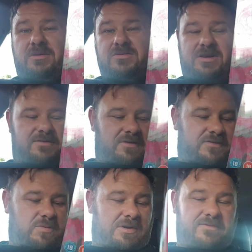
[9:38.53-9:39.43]
So I thought
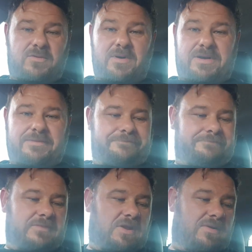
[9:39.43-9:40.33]
for £12,
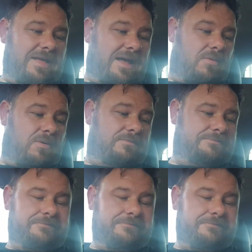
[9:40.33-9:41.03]
I'll get that one.